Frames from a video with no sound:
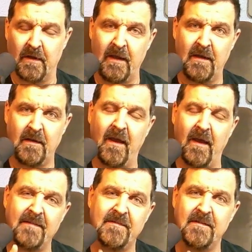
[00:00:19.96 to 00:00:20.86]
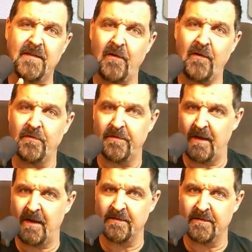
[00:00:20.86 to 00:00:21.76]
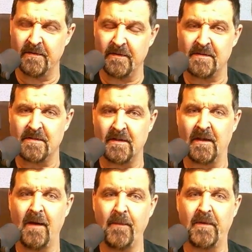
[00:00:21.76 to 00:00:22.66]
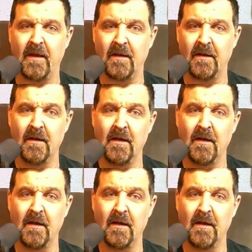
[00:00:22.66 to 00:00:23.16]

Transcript: And as the title says, this is an updated